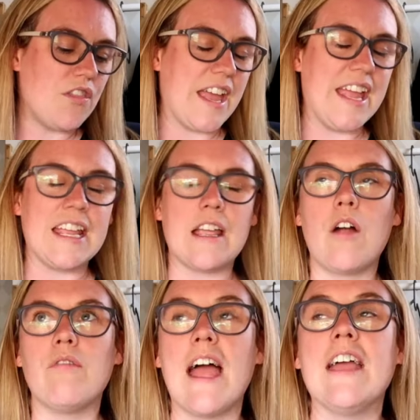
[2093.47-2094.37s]
they
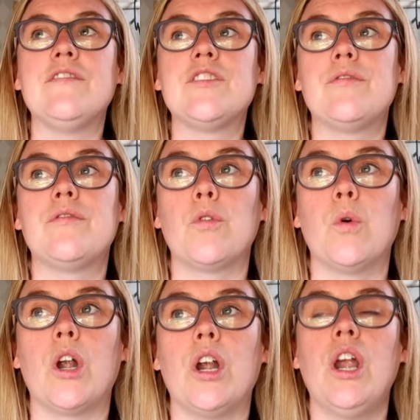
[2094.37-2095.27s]
arrived
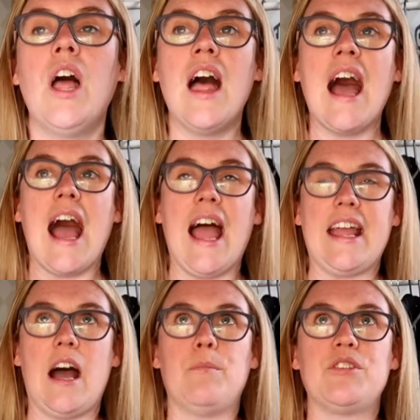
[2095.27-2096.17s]
for I
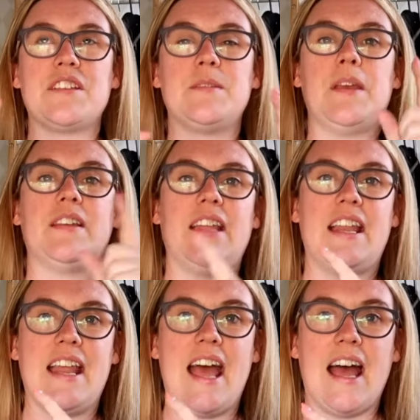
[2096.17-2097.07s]
am participating
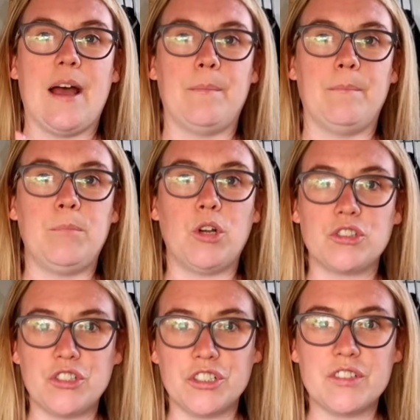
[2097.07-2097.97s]
in um,
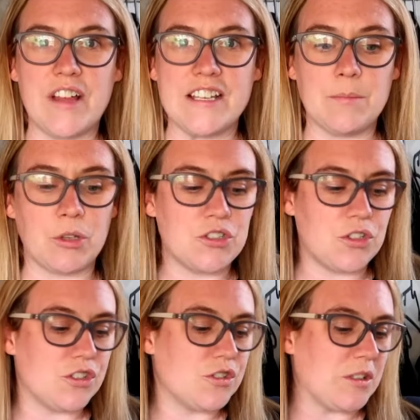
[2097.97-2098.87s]
blog tours for indie book
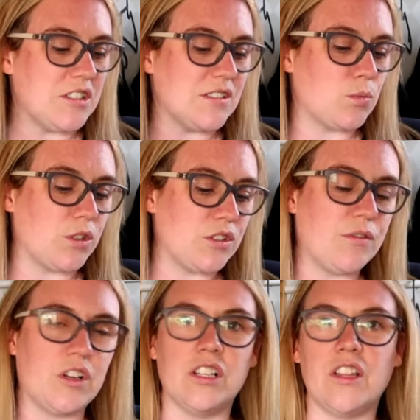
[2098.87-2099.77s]
tours which is
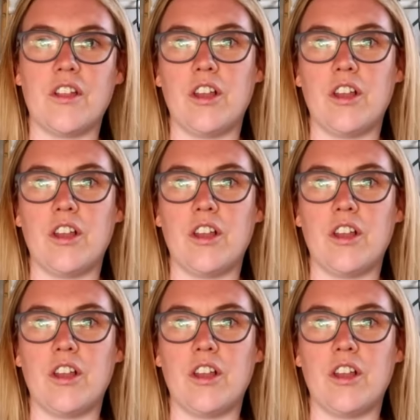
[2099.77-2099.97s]
wonderful